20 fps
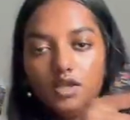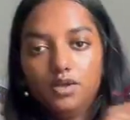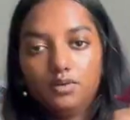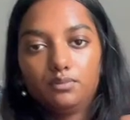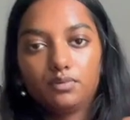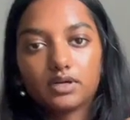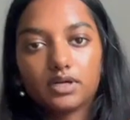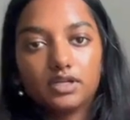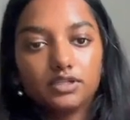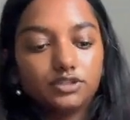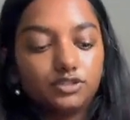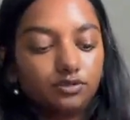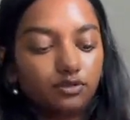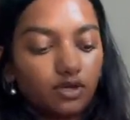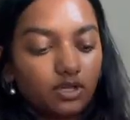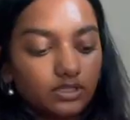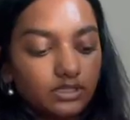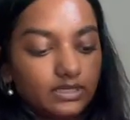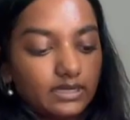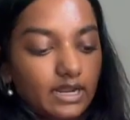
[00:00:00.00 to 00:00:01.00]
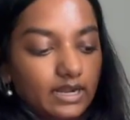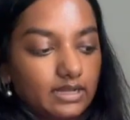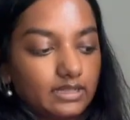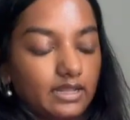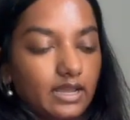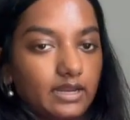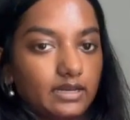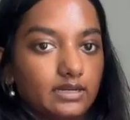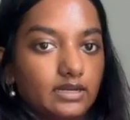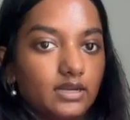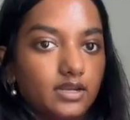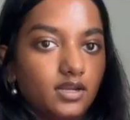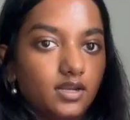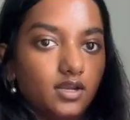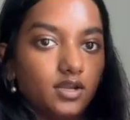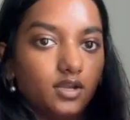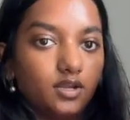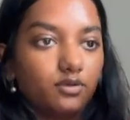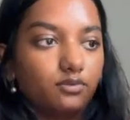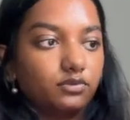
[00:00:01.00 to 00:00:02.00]
We're gonna do it on the neckline,
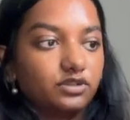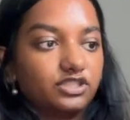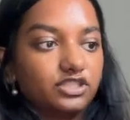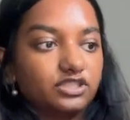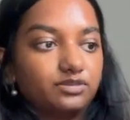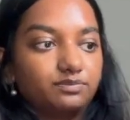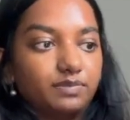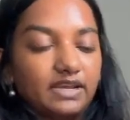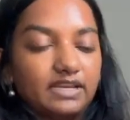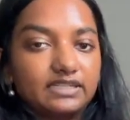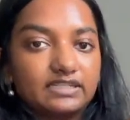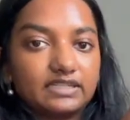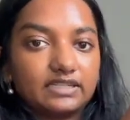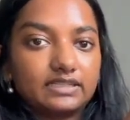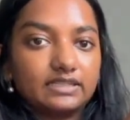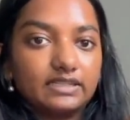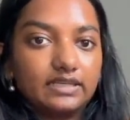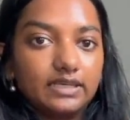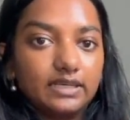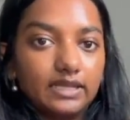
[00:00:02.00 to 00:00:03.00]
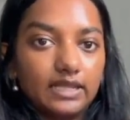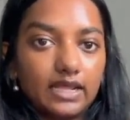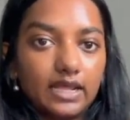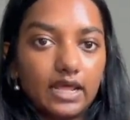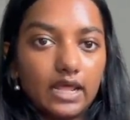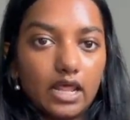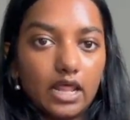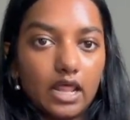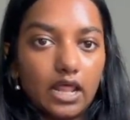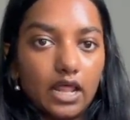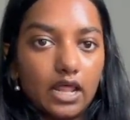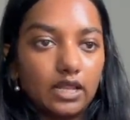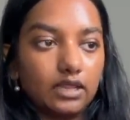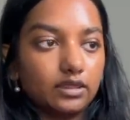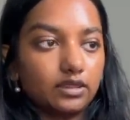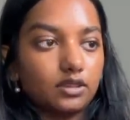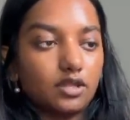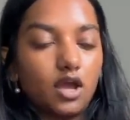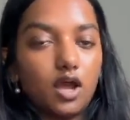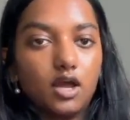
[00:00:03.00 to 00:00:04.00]
which is basically
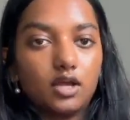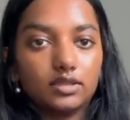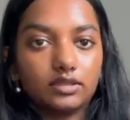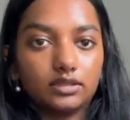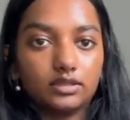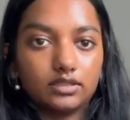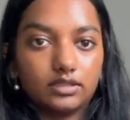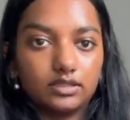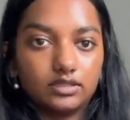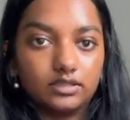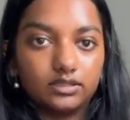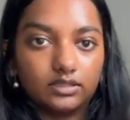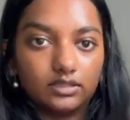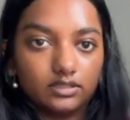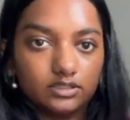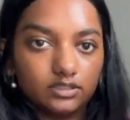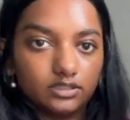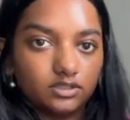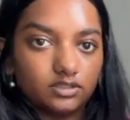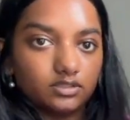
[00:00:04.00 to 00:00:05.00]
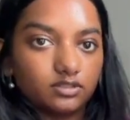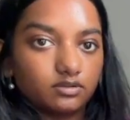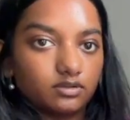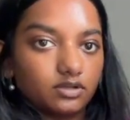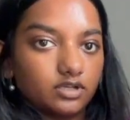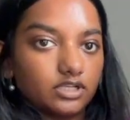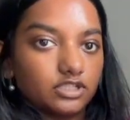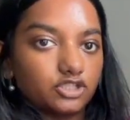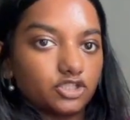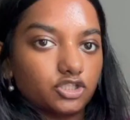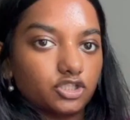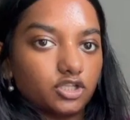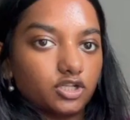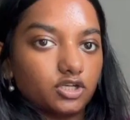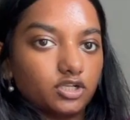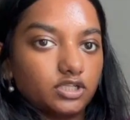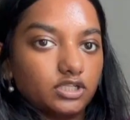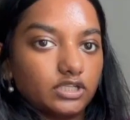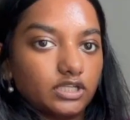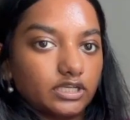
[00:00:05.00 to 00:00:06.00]
not, the, it's
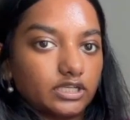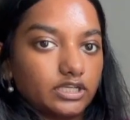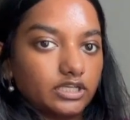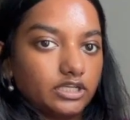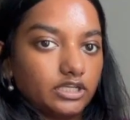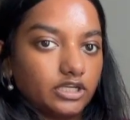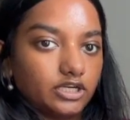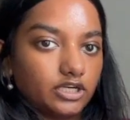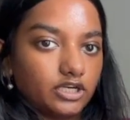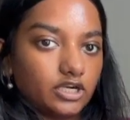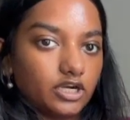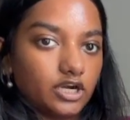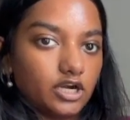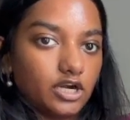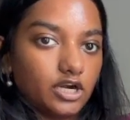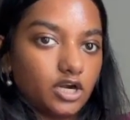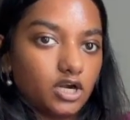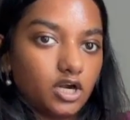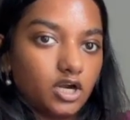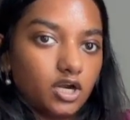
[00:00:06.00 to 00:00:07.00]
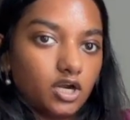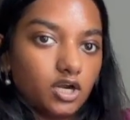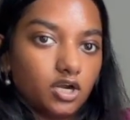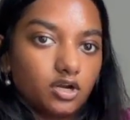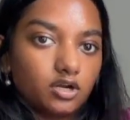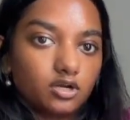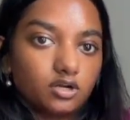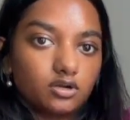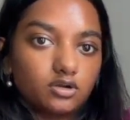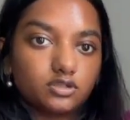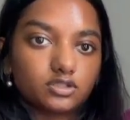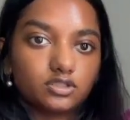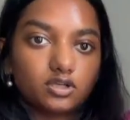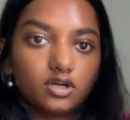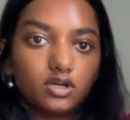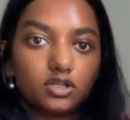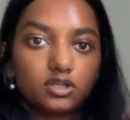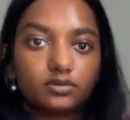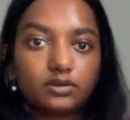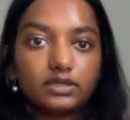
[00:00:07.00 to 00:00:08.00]
literally like here, goes
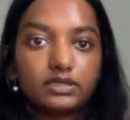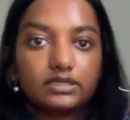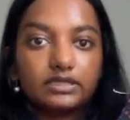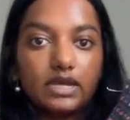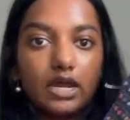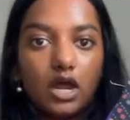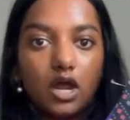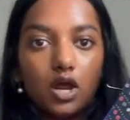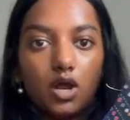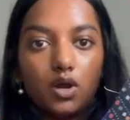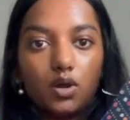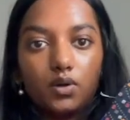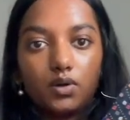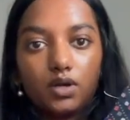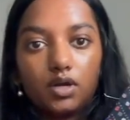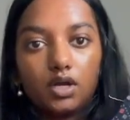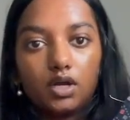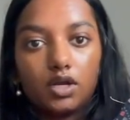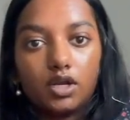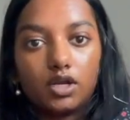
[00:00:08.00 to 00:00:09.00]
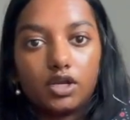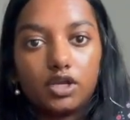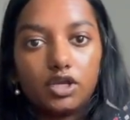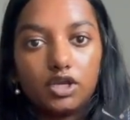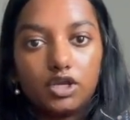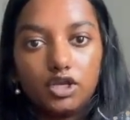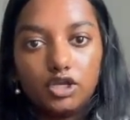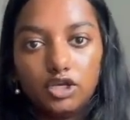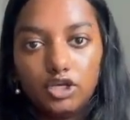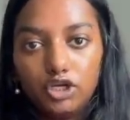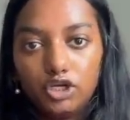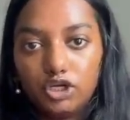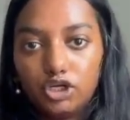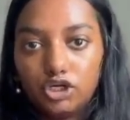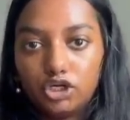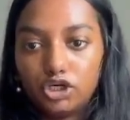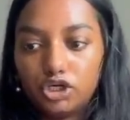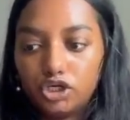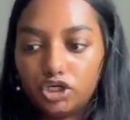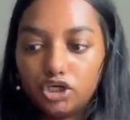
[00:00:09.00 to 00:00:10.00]
all the way down
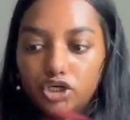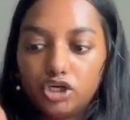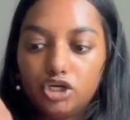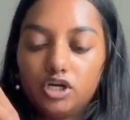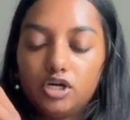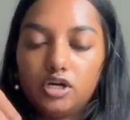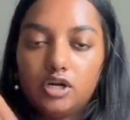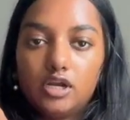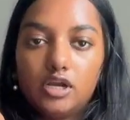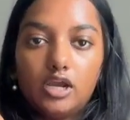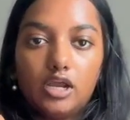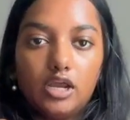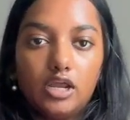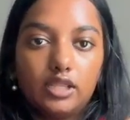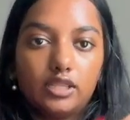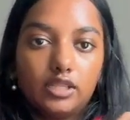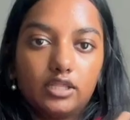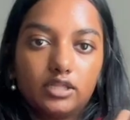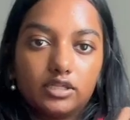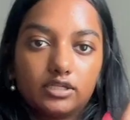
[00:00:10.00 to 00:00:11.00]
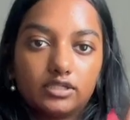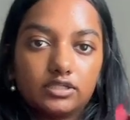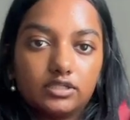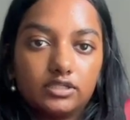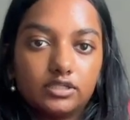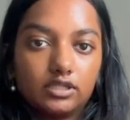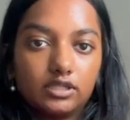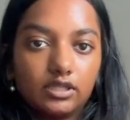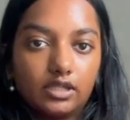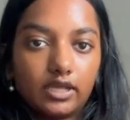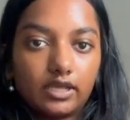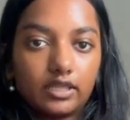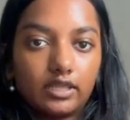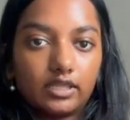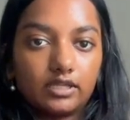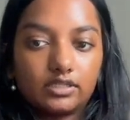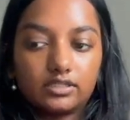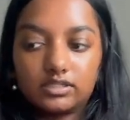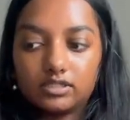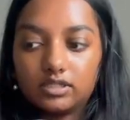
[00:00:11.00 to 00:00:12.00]
here, and then this, like
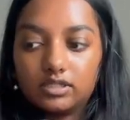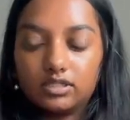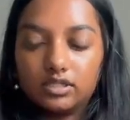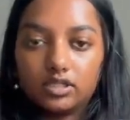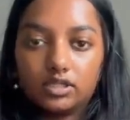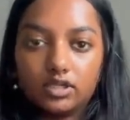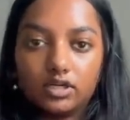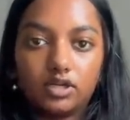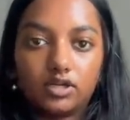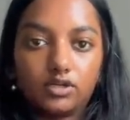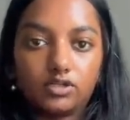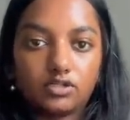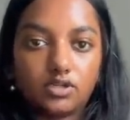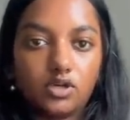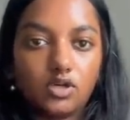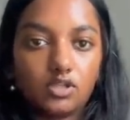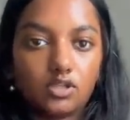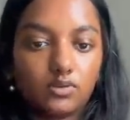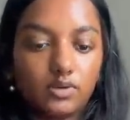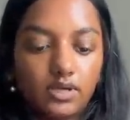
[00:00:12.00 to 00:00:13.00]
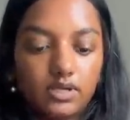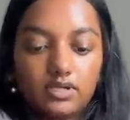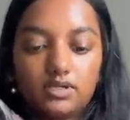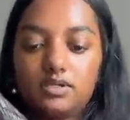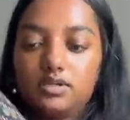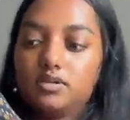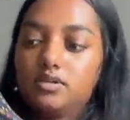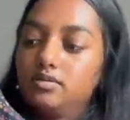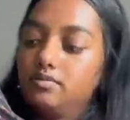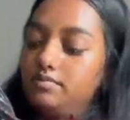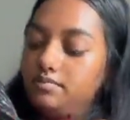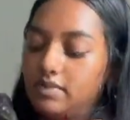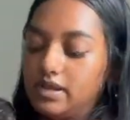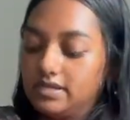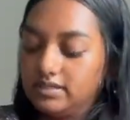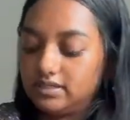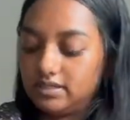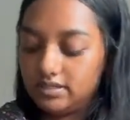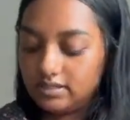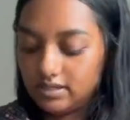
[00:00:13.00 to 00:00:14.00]
this, it literally goes all the way.
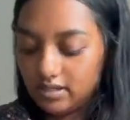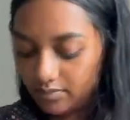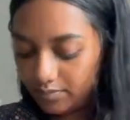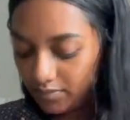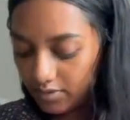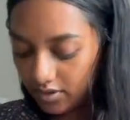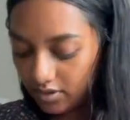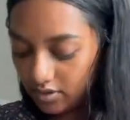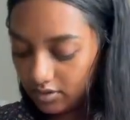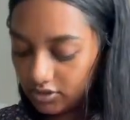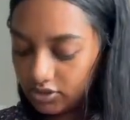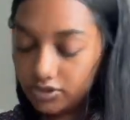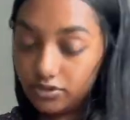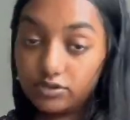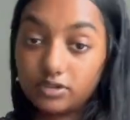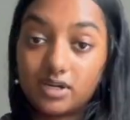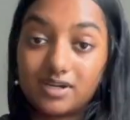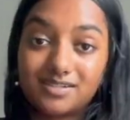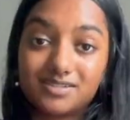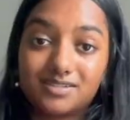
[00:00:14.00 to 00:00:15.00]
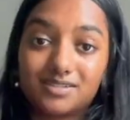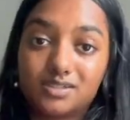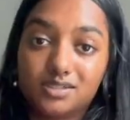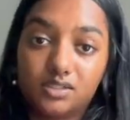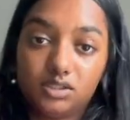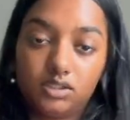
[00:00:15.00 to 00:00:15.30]
Basically, I'll put it on and show you guys.